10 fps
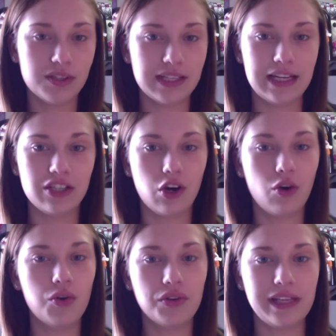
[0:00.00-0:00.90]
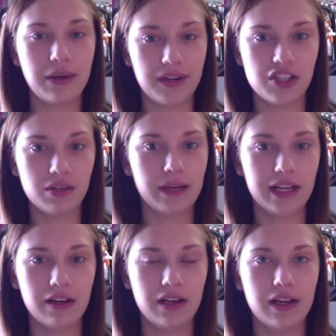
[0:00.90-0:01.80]
say don't like waste your money
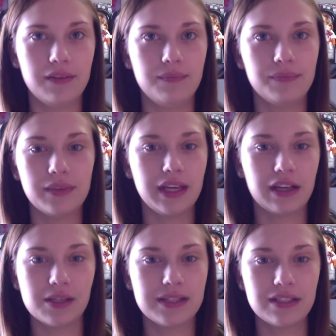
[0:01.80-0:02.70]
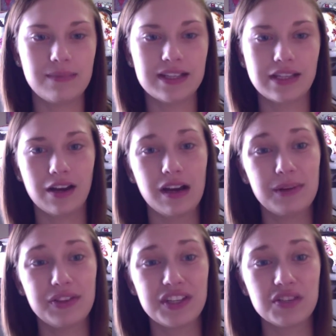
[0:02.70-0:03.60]
on a like expensive mascara,
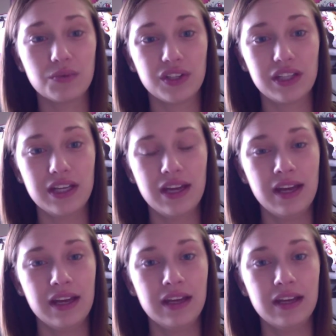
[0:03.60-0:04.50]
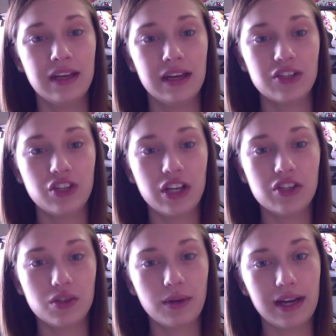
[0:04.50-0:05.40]
but this really has
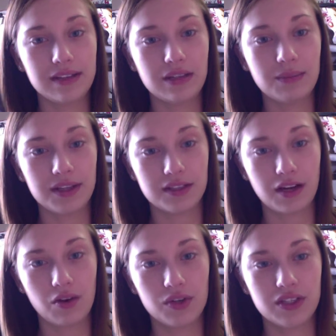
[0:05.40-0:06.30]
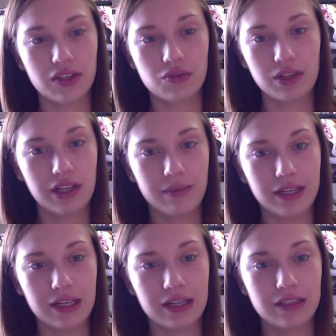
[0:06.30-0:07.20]
changed the way I see mascara, which sounds really
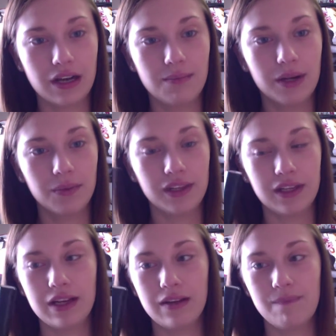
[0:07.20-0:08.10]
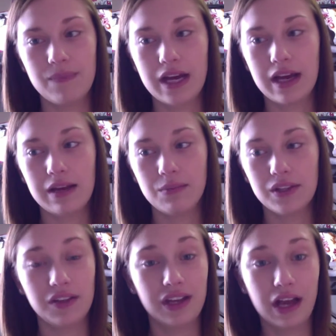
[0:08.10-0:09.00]
gimmicky and dumb, but really, I
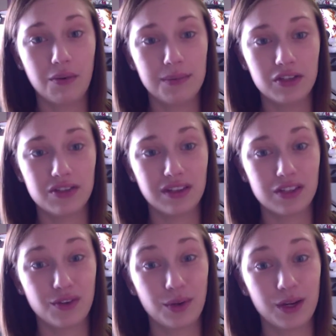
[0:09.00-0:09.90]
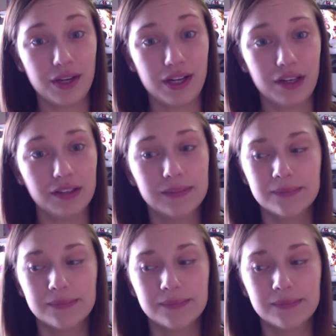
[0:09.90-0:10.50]
really think I will be using this for quite a while.